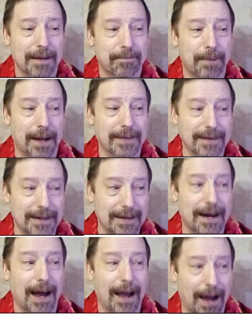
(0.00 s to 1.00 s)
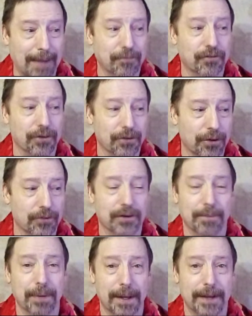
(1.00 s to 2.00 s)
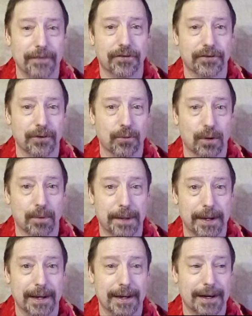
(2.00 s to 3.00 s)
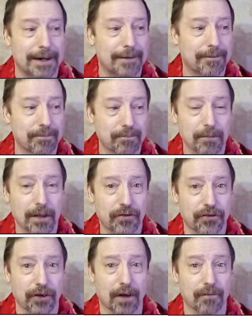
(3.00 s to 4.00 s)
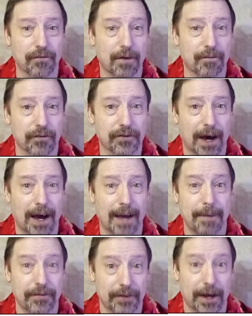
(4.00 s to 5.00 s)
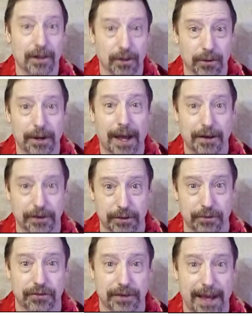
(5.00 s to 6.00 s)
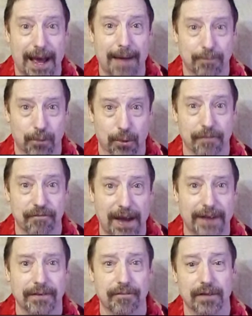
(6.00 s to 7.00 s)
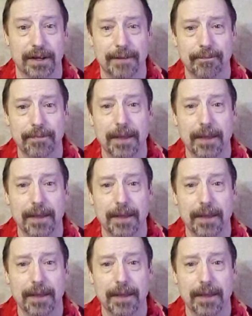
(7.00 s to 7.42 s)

But I'm sure those complaints too will be solved over time as I learn how to use the app more effectively,